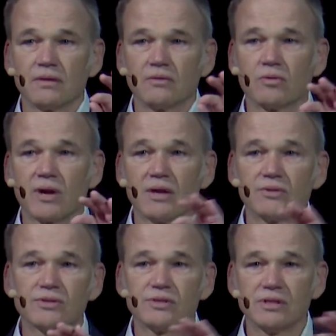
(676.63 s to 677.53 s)
ground,
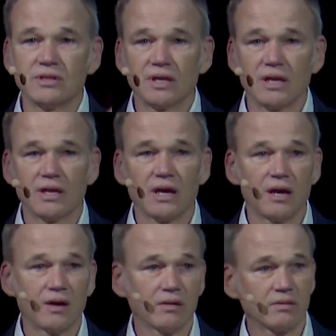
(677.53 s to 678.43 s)
sea, and
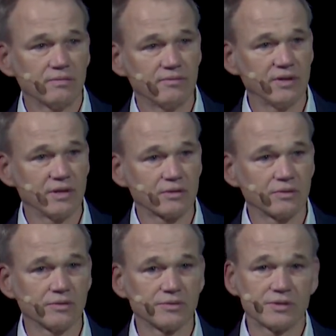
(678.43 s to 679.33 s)
air
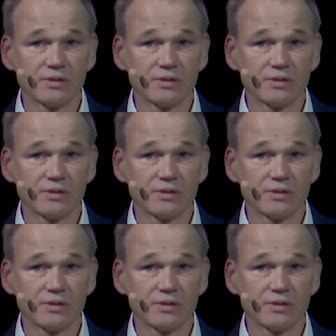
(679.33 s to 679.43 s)
vehicles